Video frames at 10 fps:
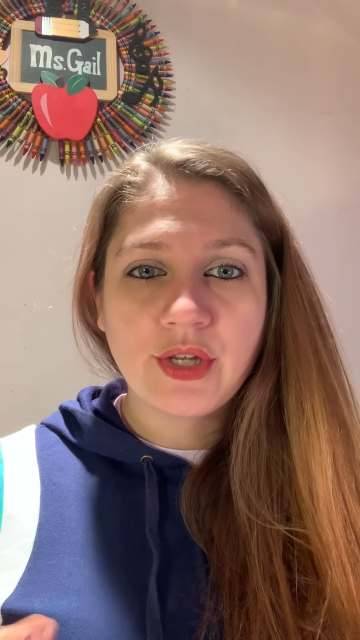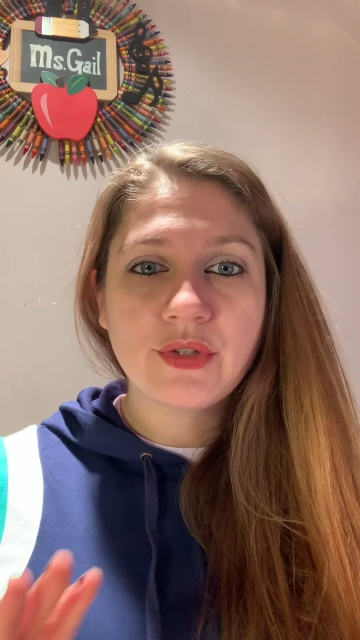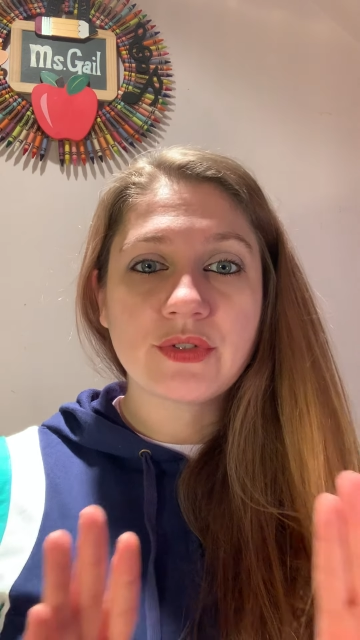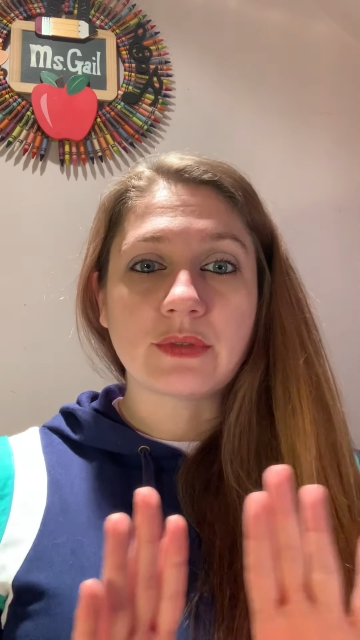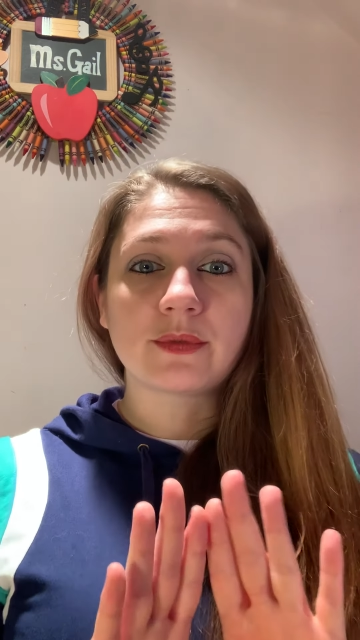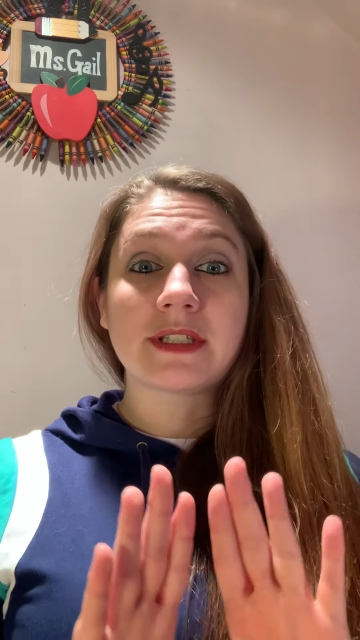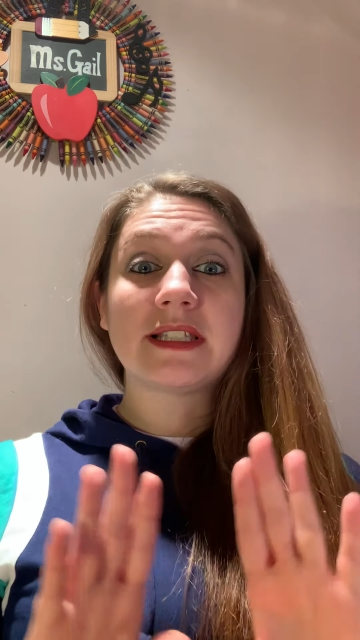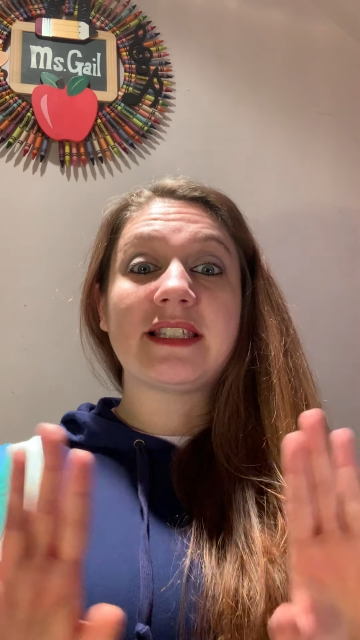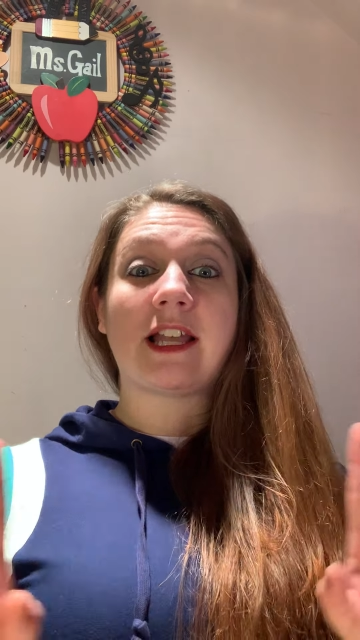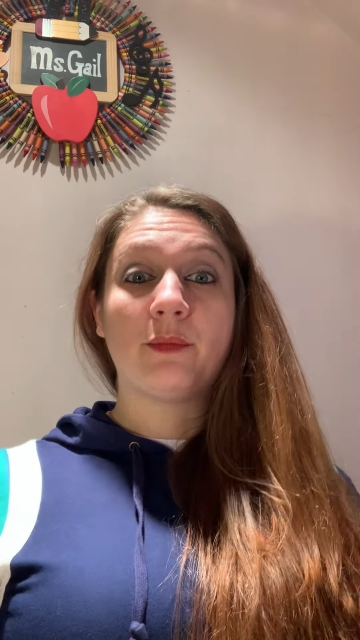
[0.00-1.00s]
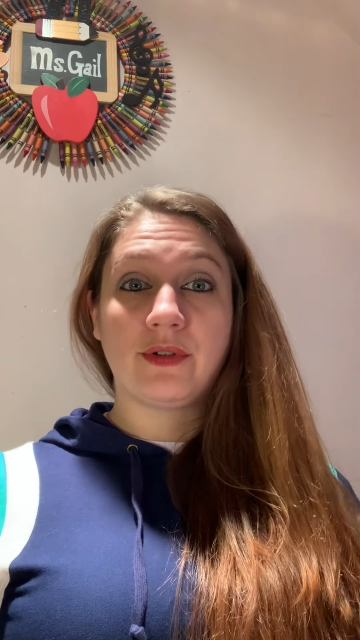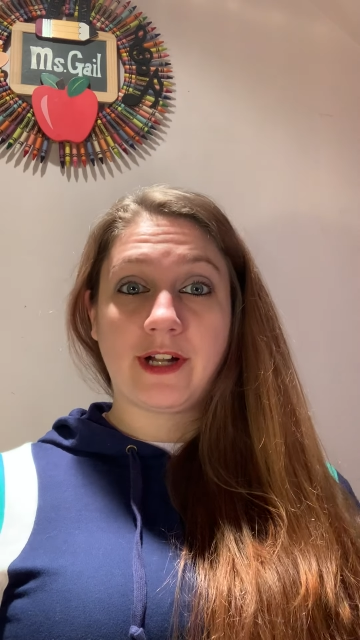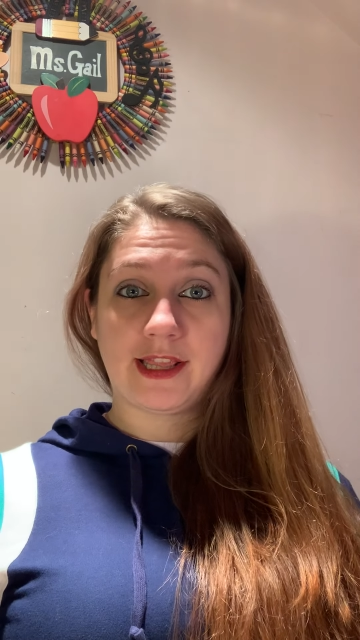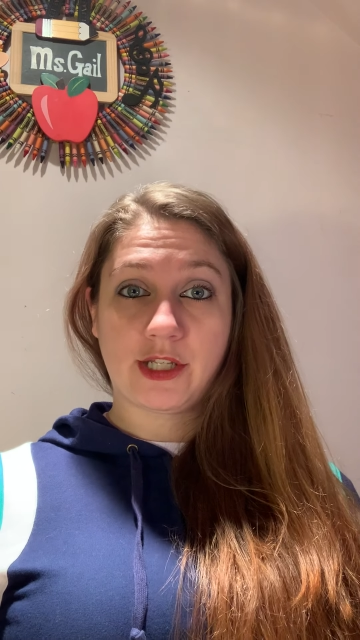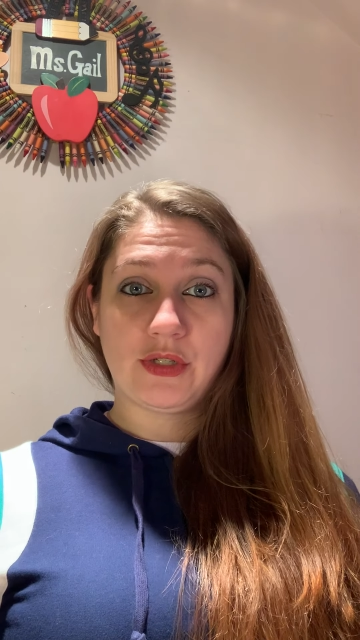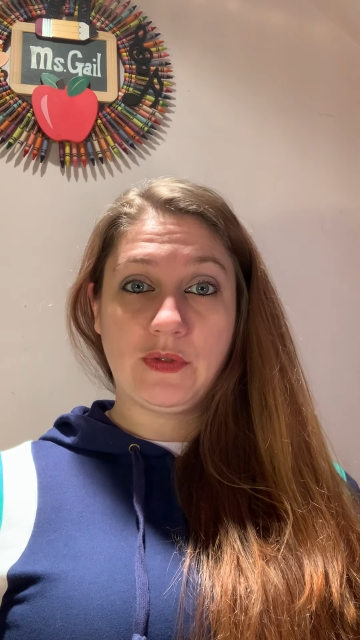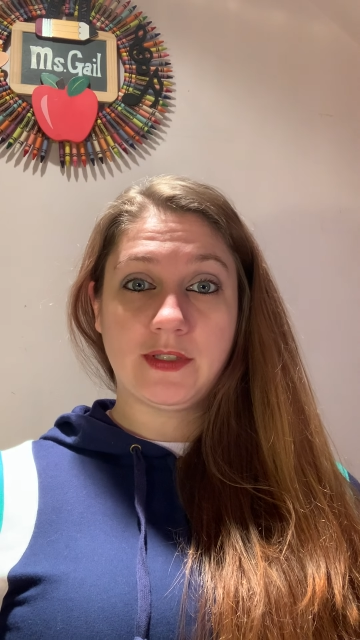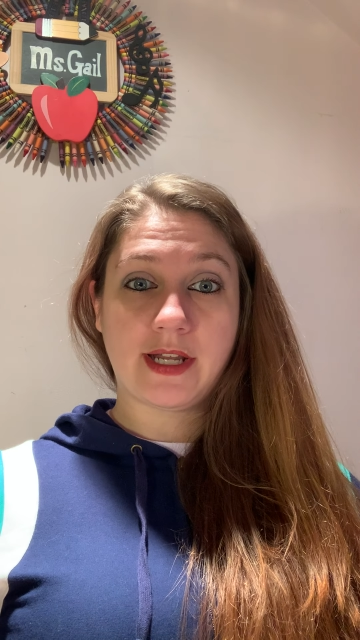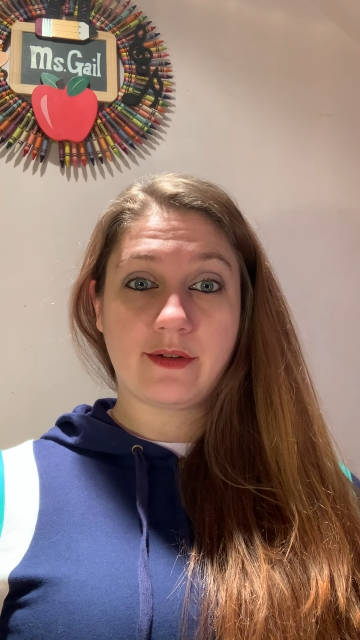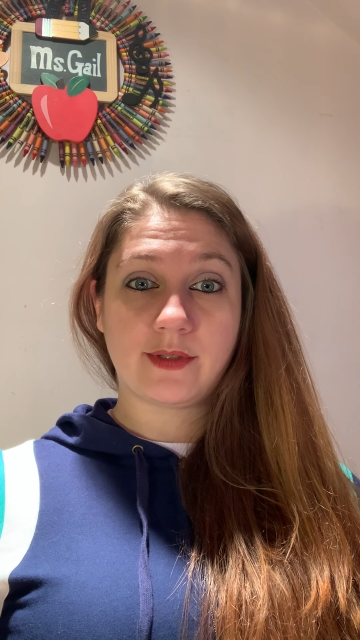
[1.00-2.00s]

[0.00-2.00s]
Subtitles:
So separate the two sounds.